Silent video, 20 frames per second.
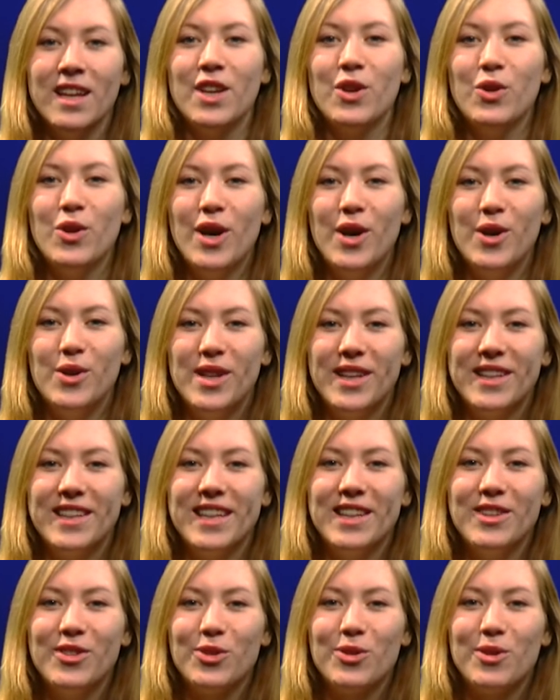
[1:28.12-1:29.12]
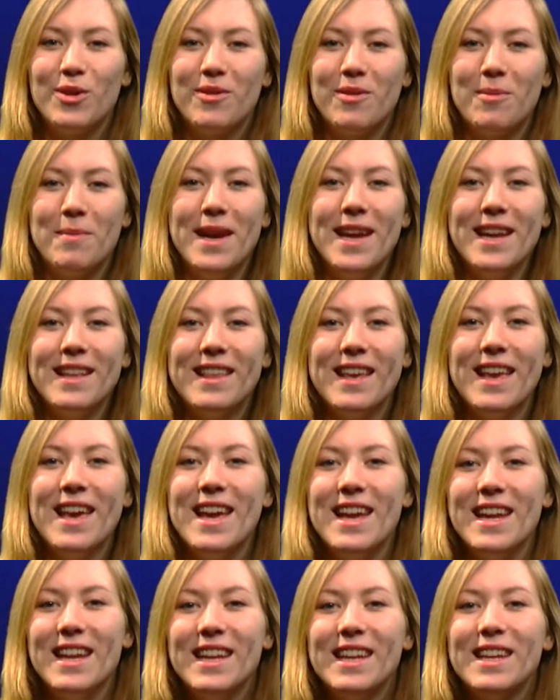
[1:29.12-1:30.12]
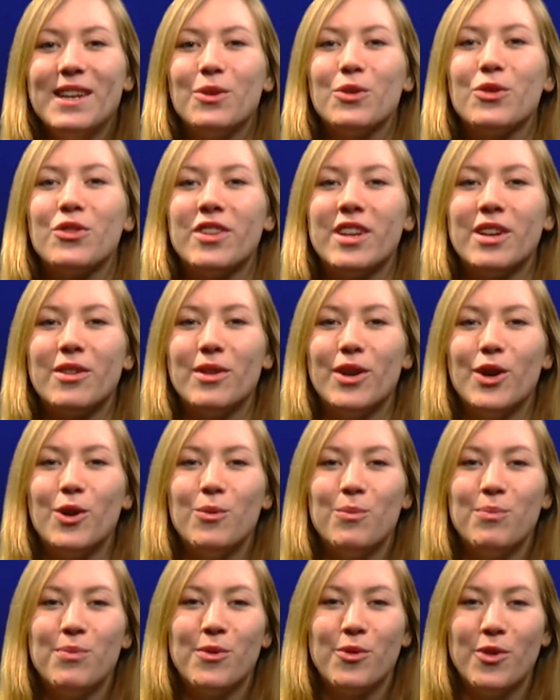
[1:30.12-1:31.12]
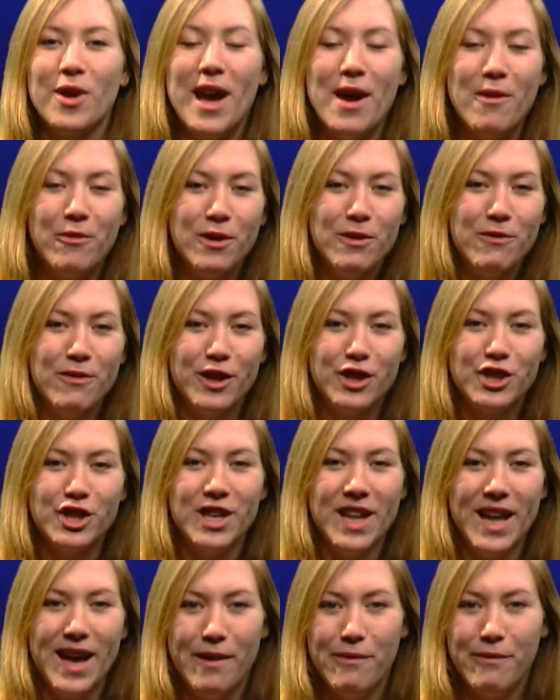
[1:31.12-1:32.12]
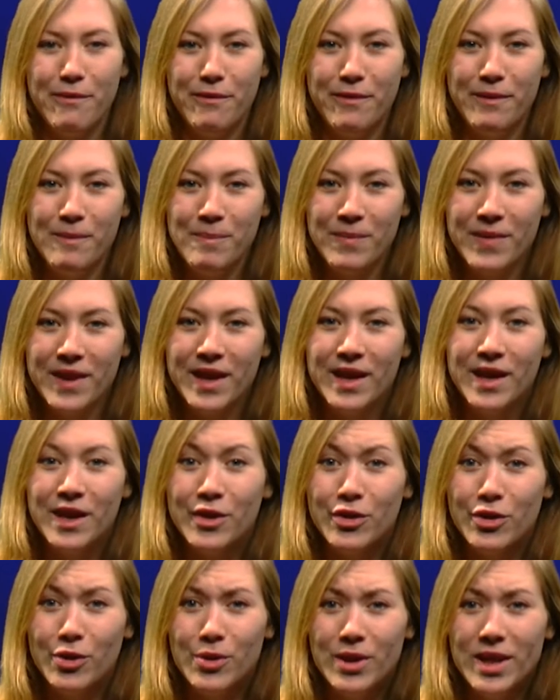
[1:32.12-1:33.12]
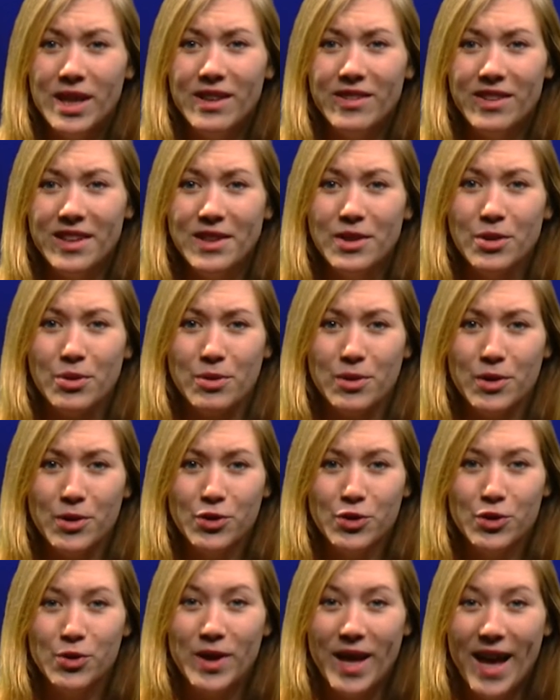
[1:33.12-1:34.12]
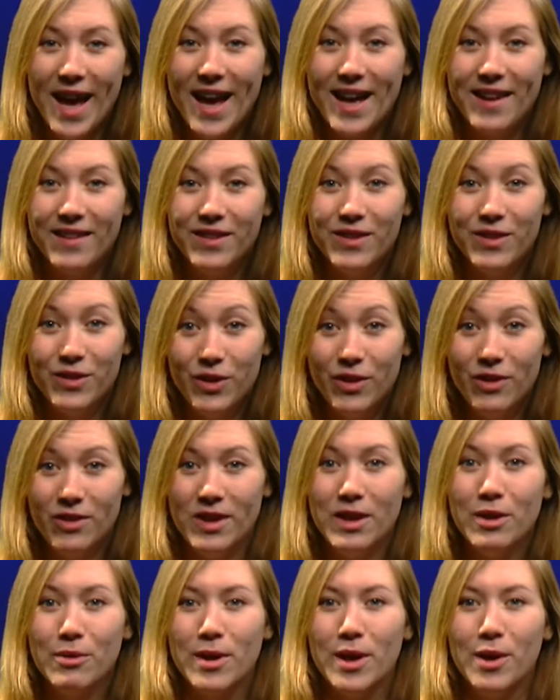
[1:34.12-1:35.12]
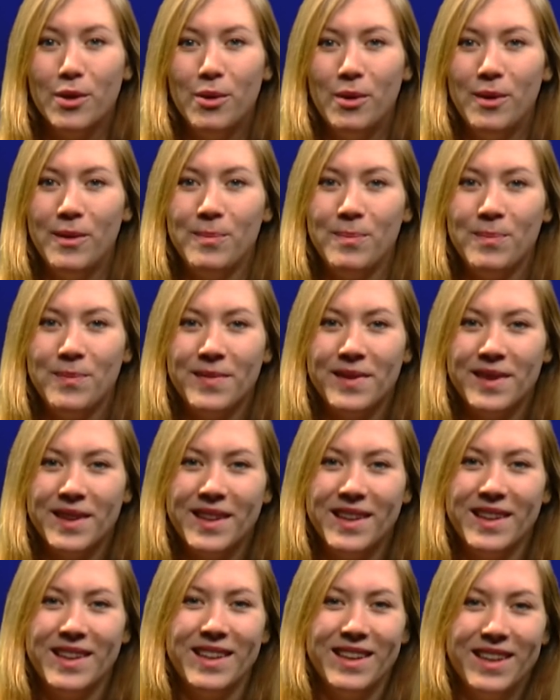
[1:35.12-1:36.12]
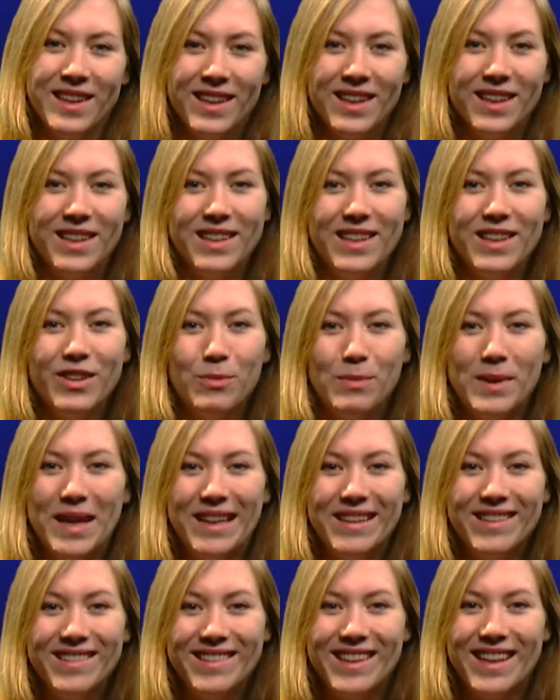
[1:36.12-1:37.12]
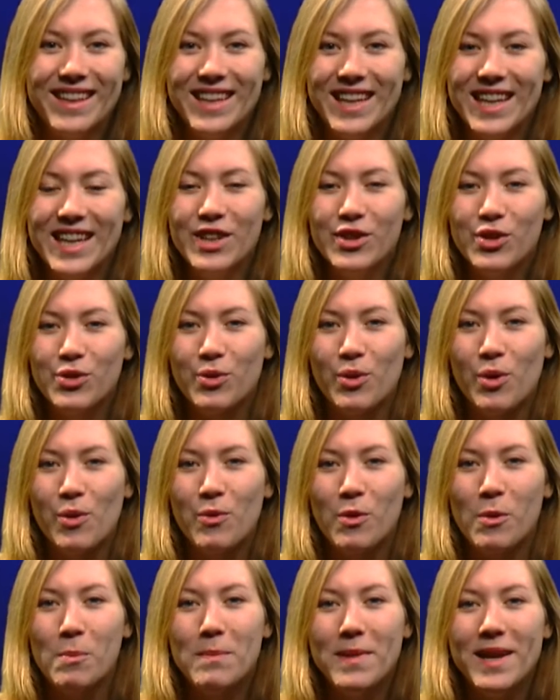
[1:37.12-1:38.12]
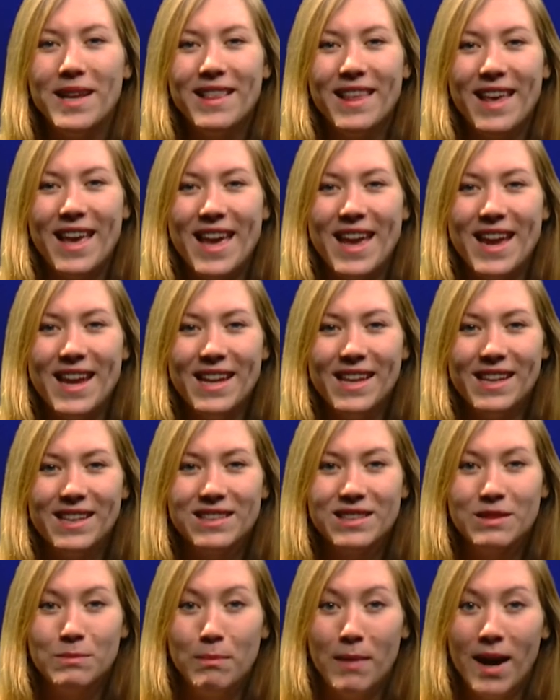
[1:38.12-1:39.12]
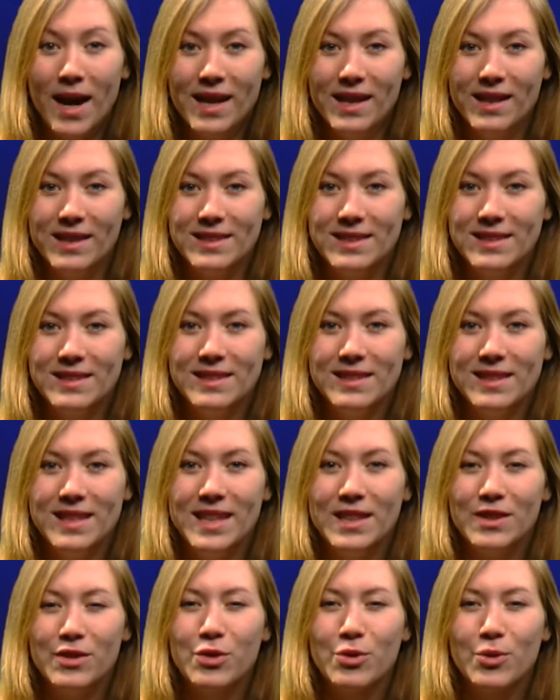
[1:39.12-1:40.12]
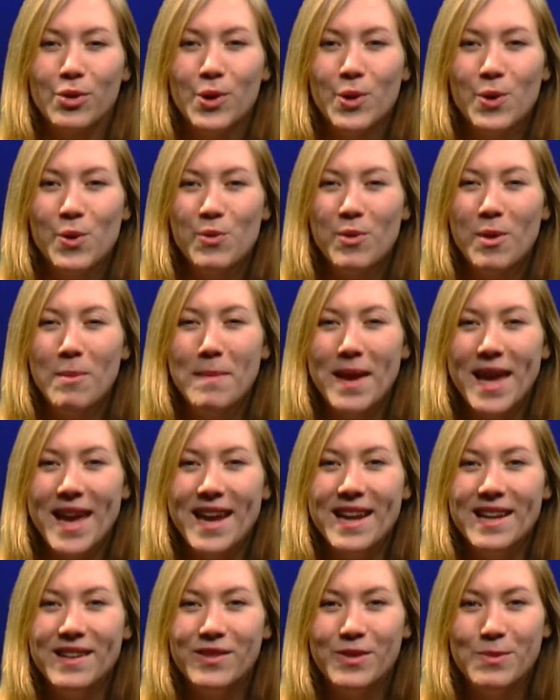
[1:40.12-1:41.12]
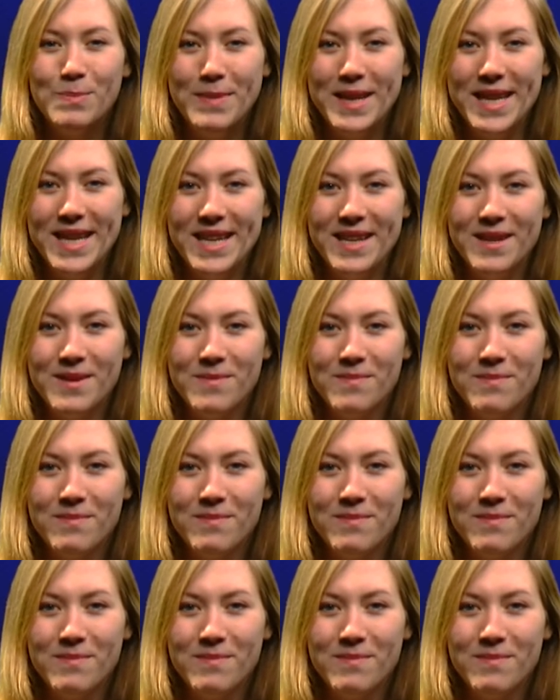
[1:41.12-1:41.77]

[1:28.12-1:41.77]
You know that the integral from a to a equals 0 for every function f. So these integrals should add to 0. This means that the integral from b to a is minus the integral from a to b.